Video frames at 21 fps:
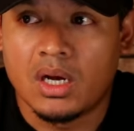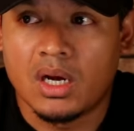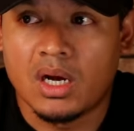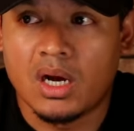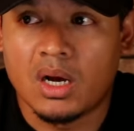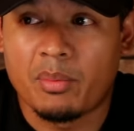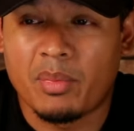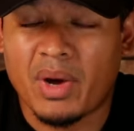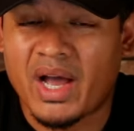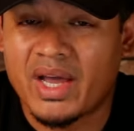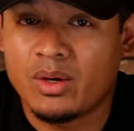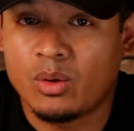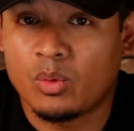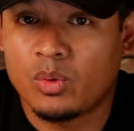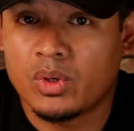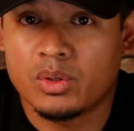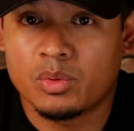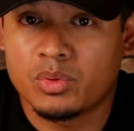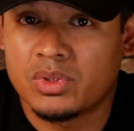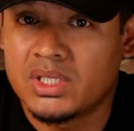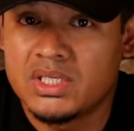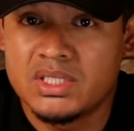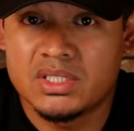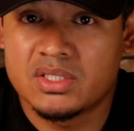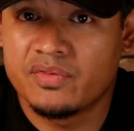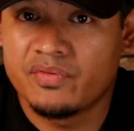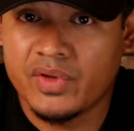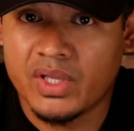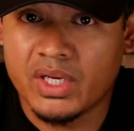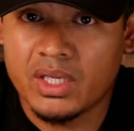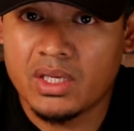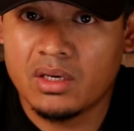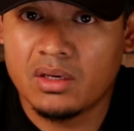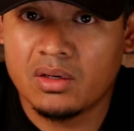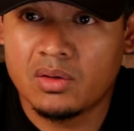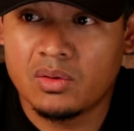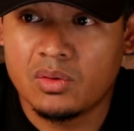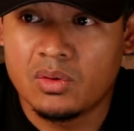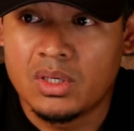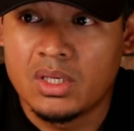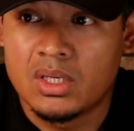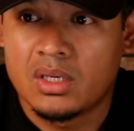I don't want to release a
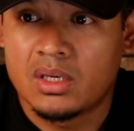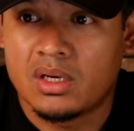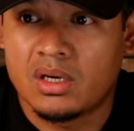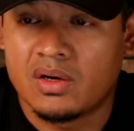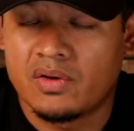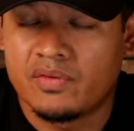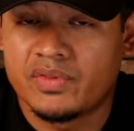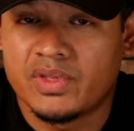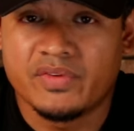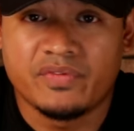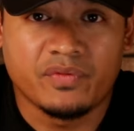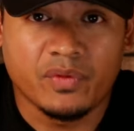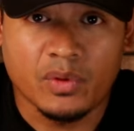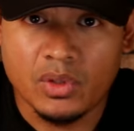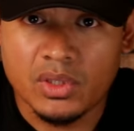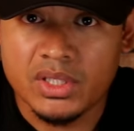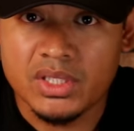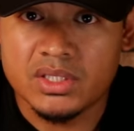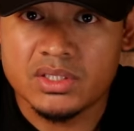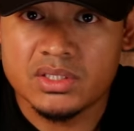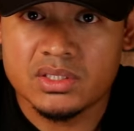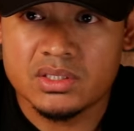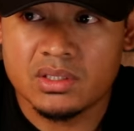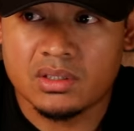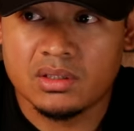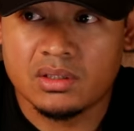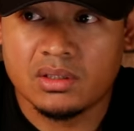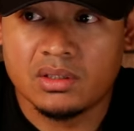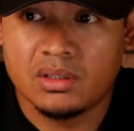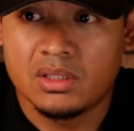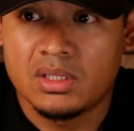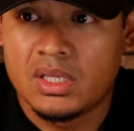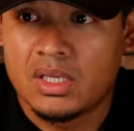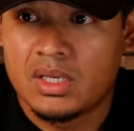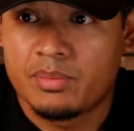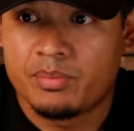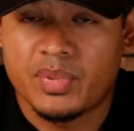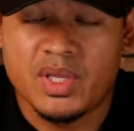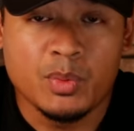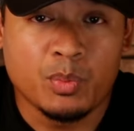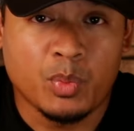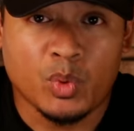video of the full install.
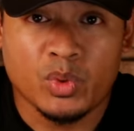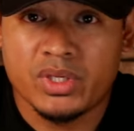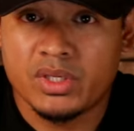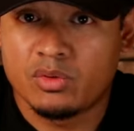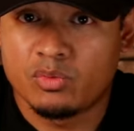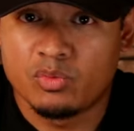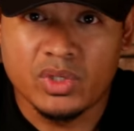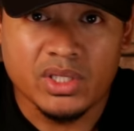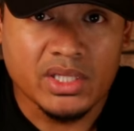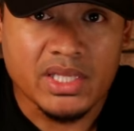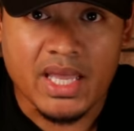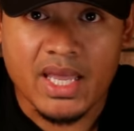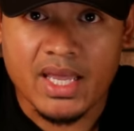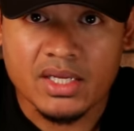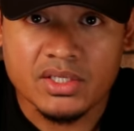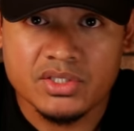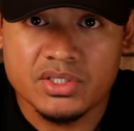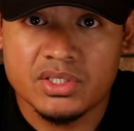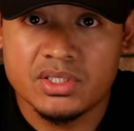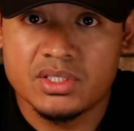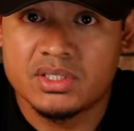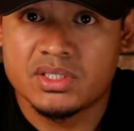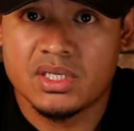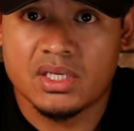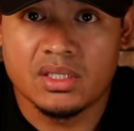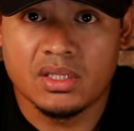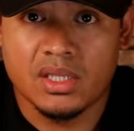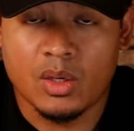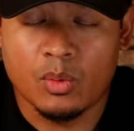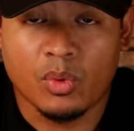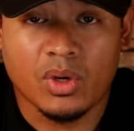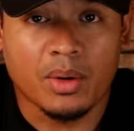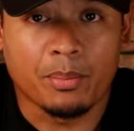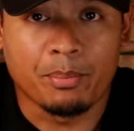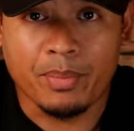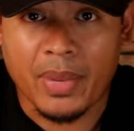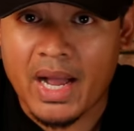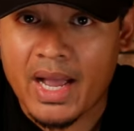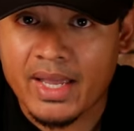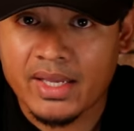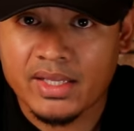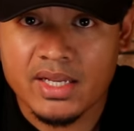People get really anxious and they want to
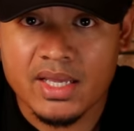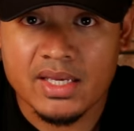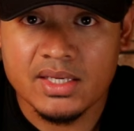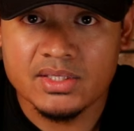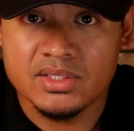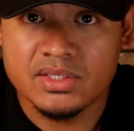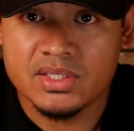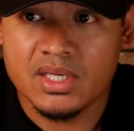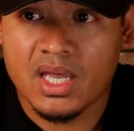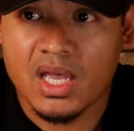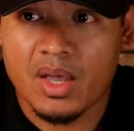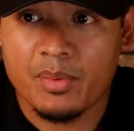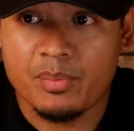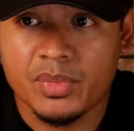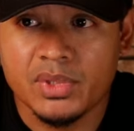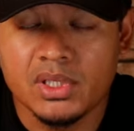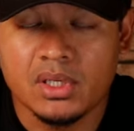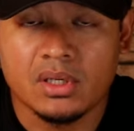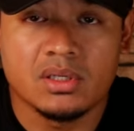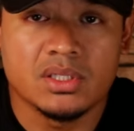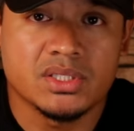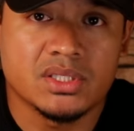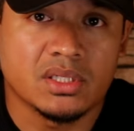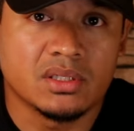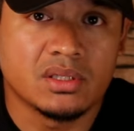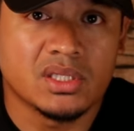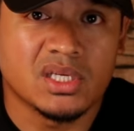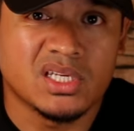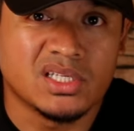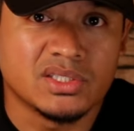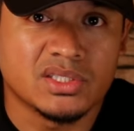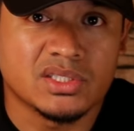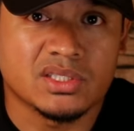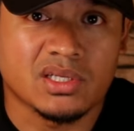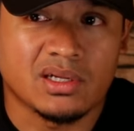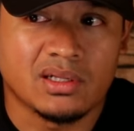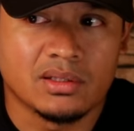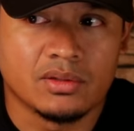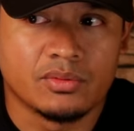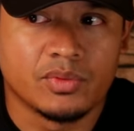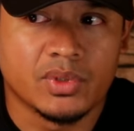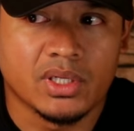buy it ASAP, and all of a sudden they
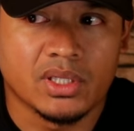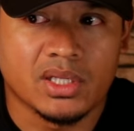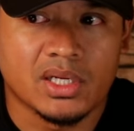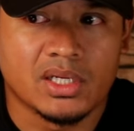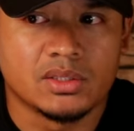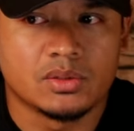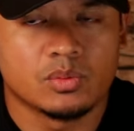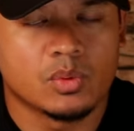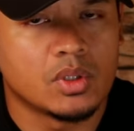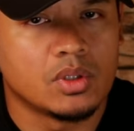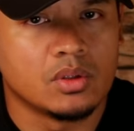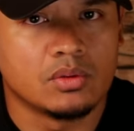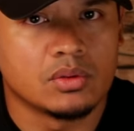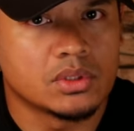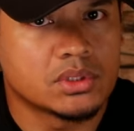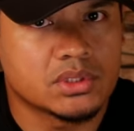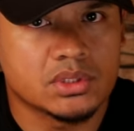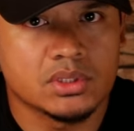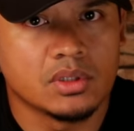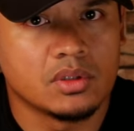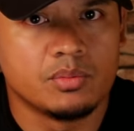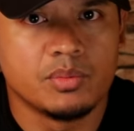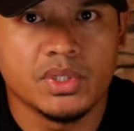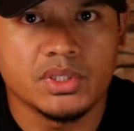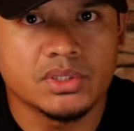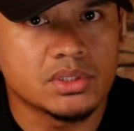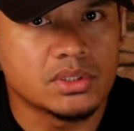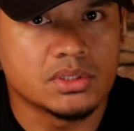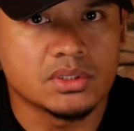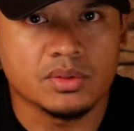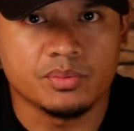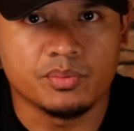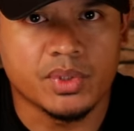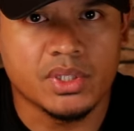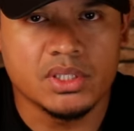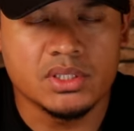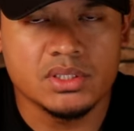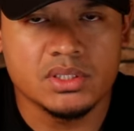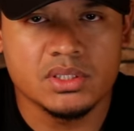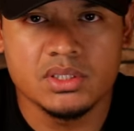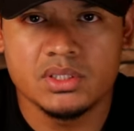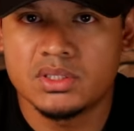install and realize, whoa, it's still missing some
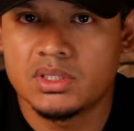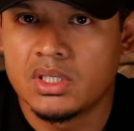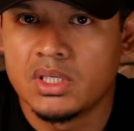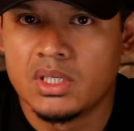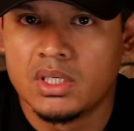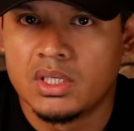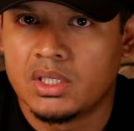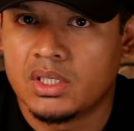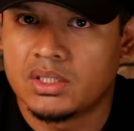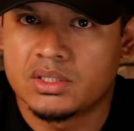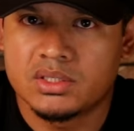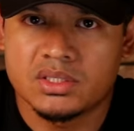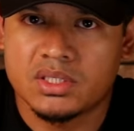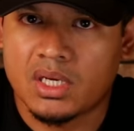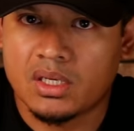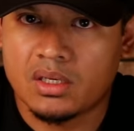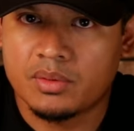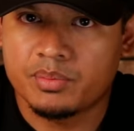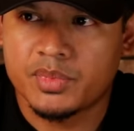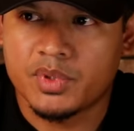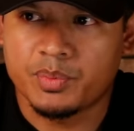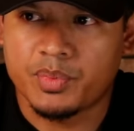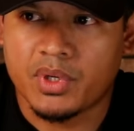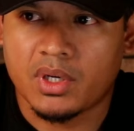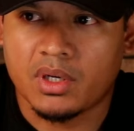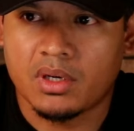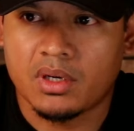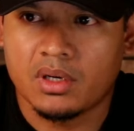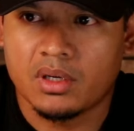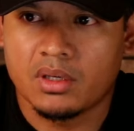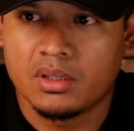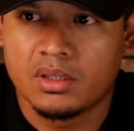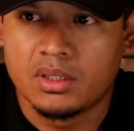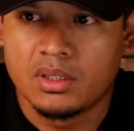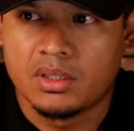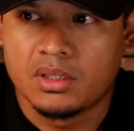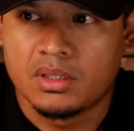pieces. It's not up to par.